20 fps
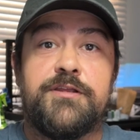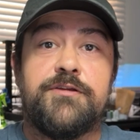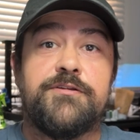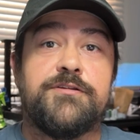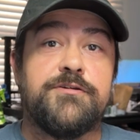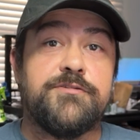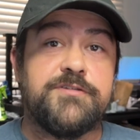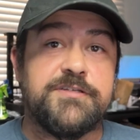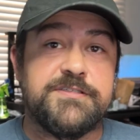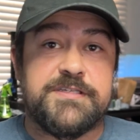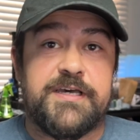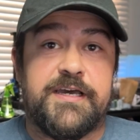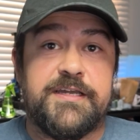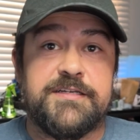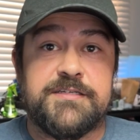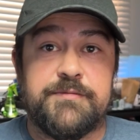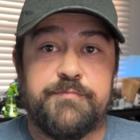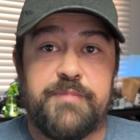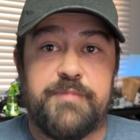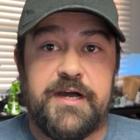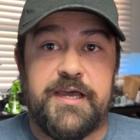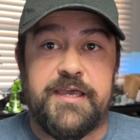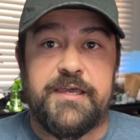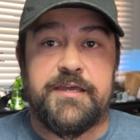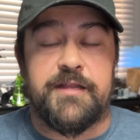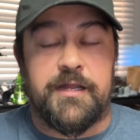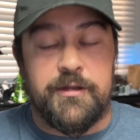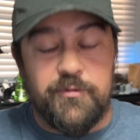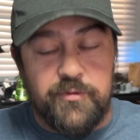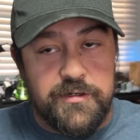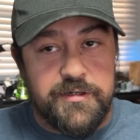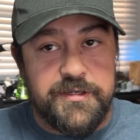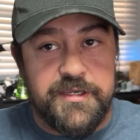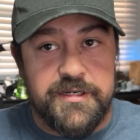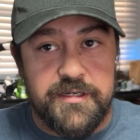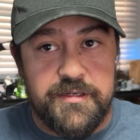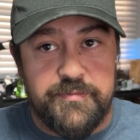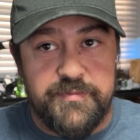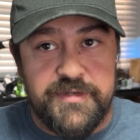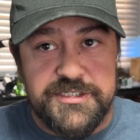and you do decide to buy it, I will
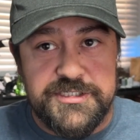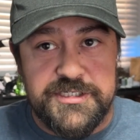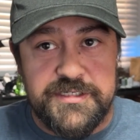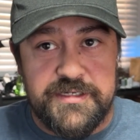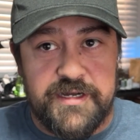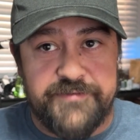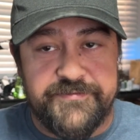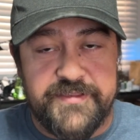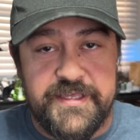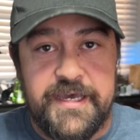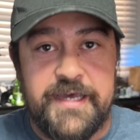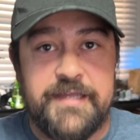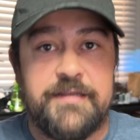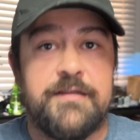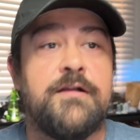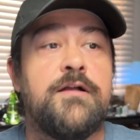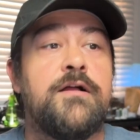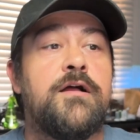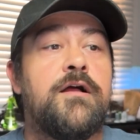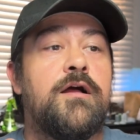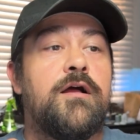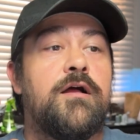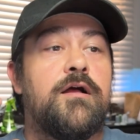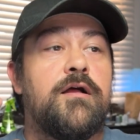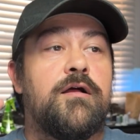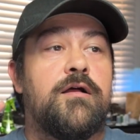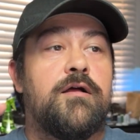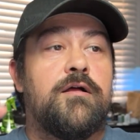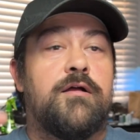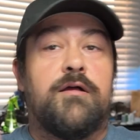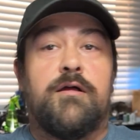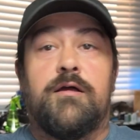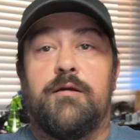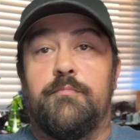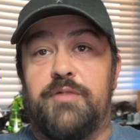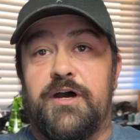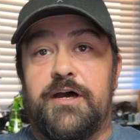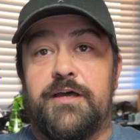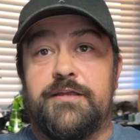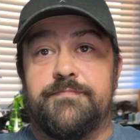get a commission off that.
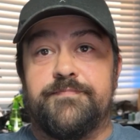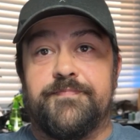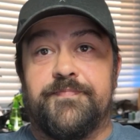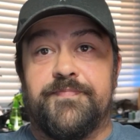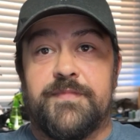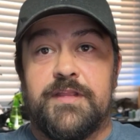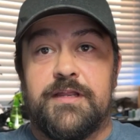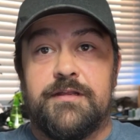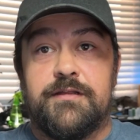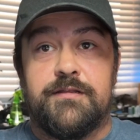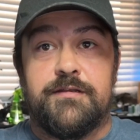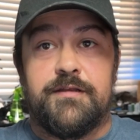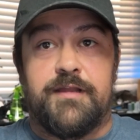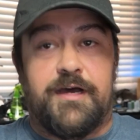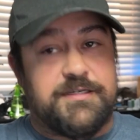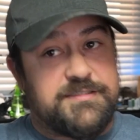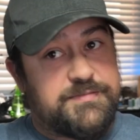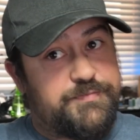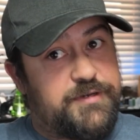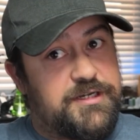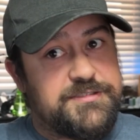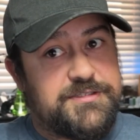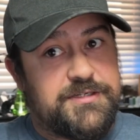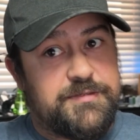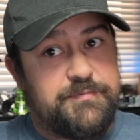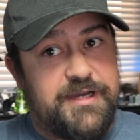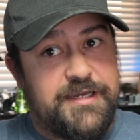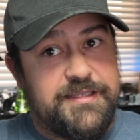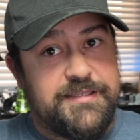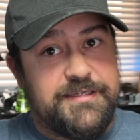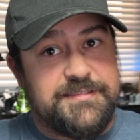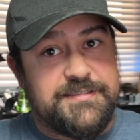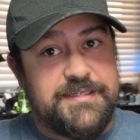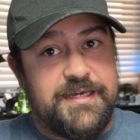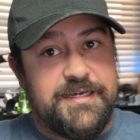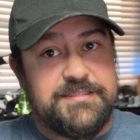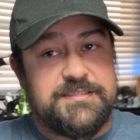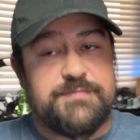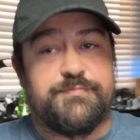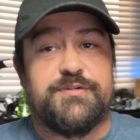But not sponsored by these
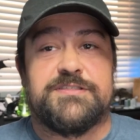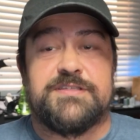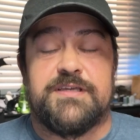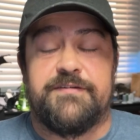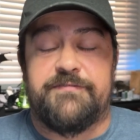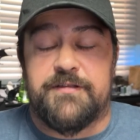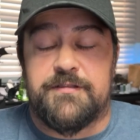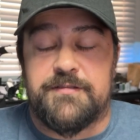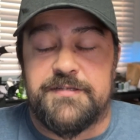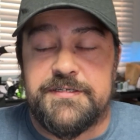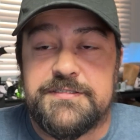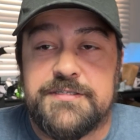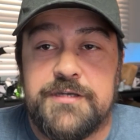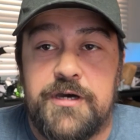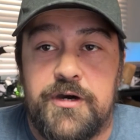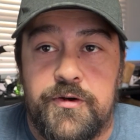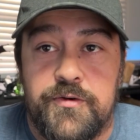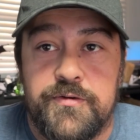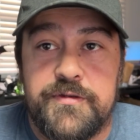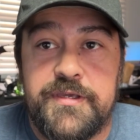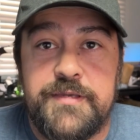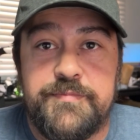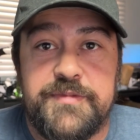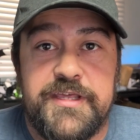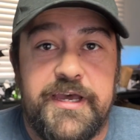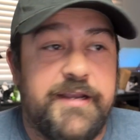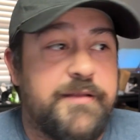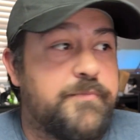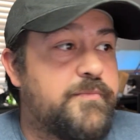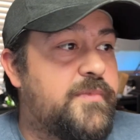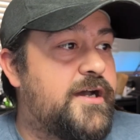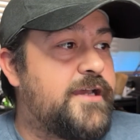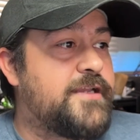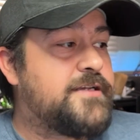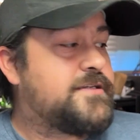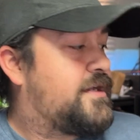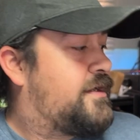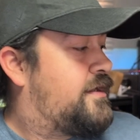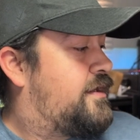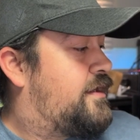guys specifically, so keep that in
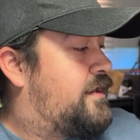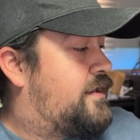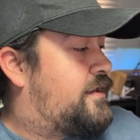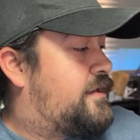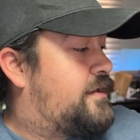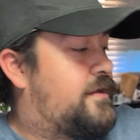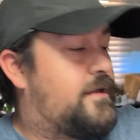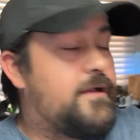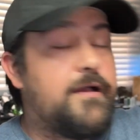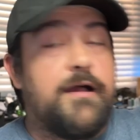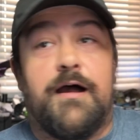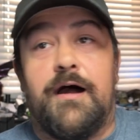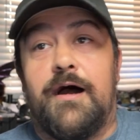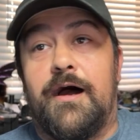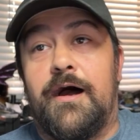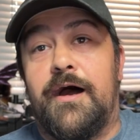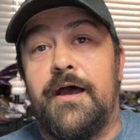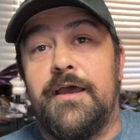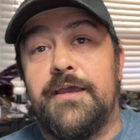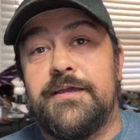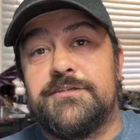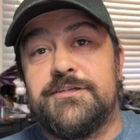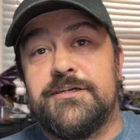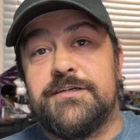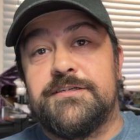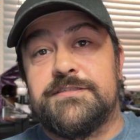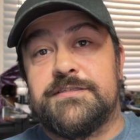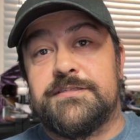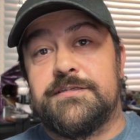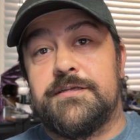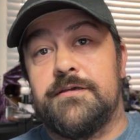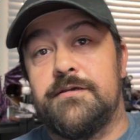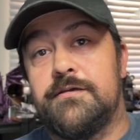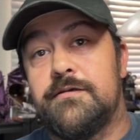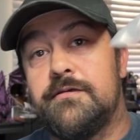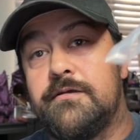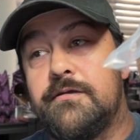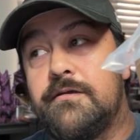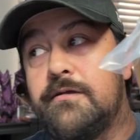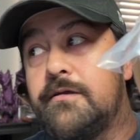mind. I just
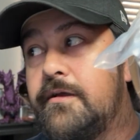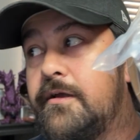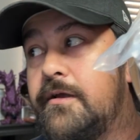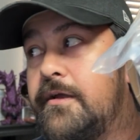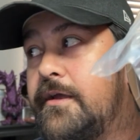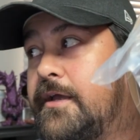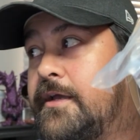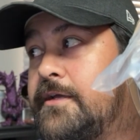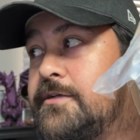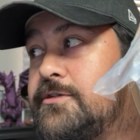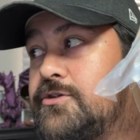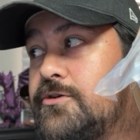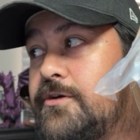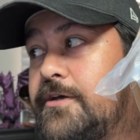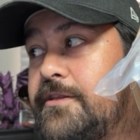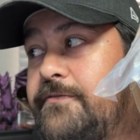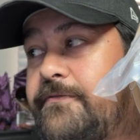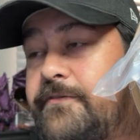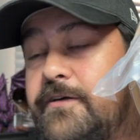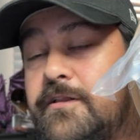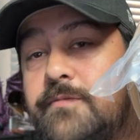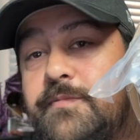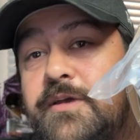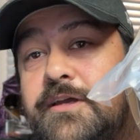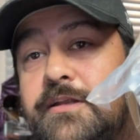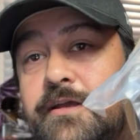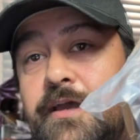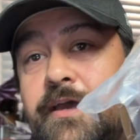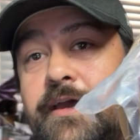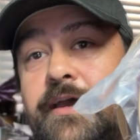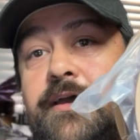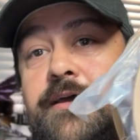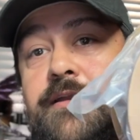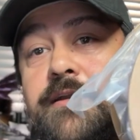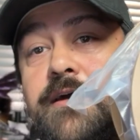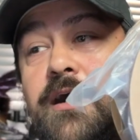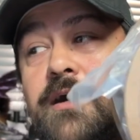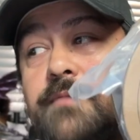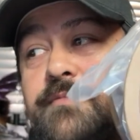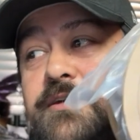enjoy the filament,
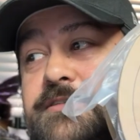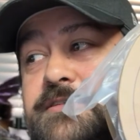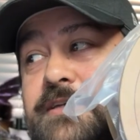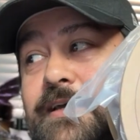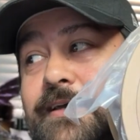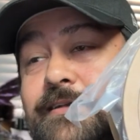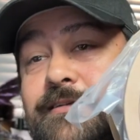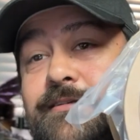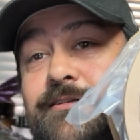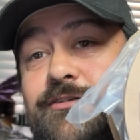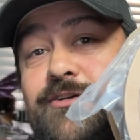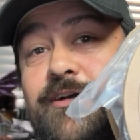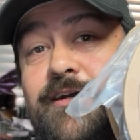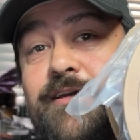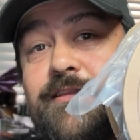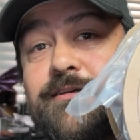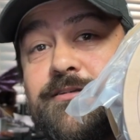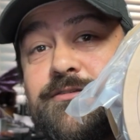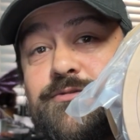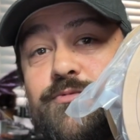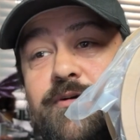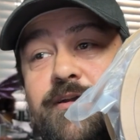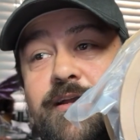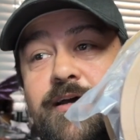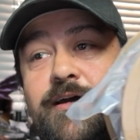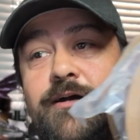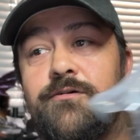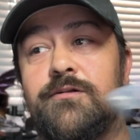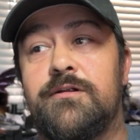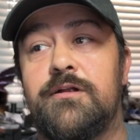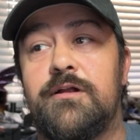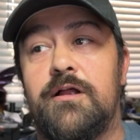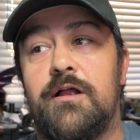and I'm excited to try this one out.